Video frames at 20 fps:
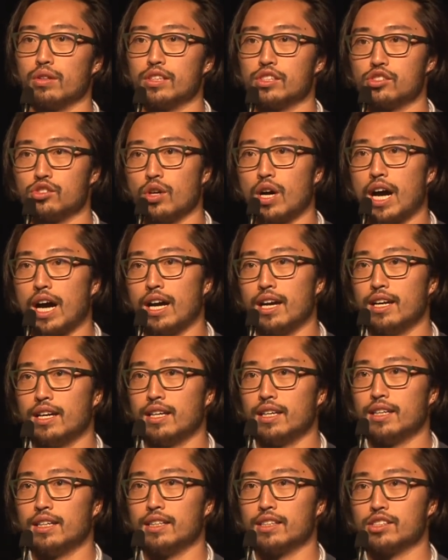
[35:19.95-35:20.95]
It's not
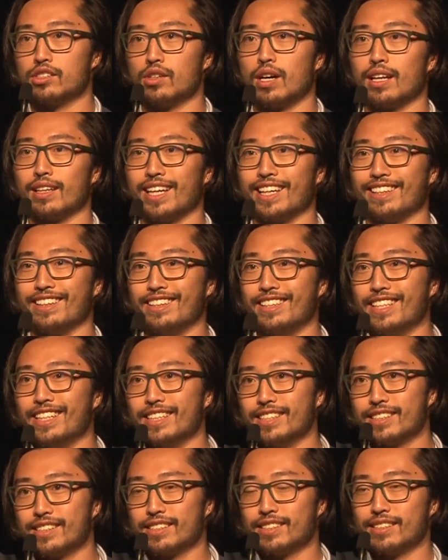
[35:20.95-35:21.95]
like
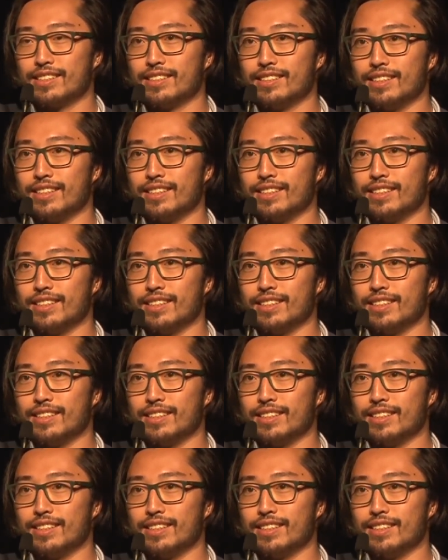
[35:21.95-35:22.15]
this.